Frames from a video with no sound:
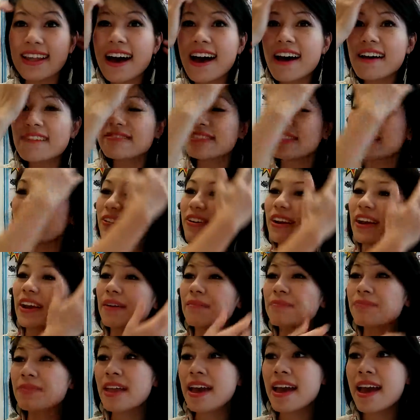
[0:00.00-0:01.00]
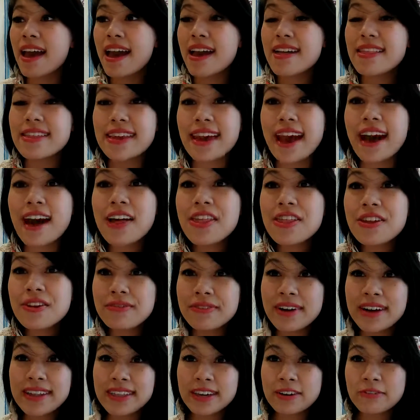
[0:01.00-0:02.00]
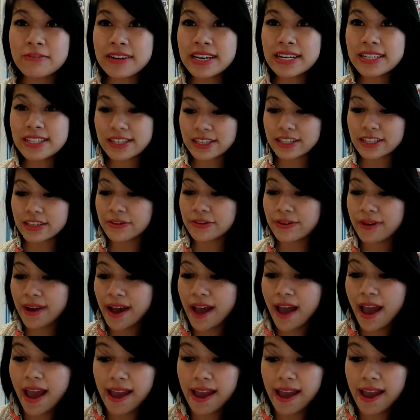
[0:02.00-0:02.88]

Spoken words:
love doing. The other one that we do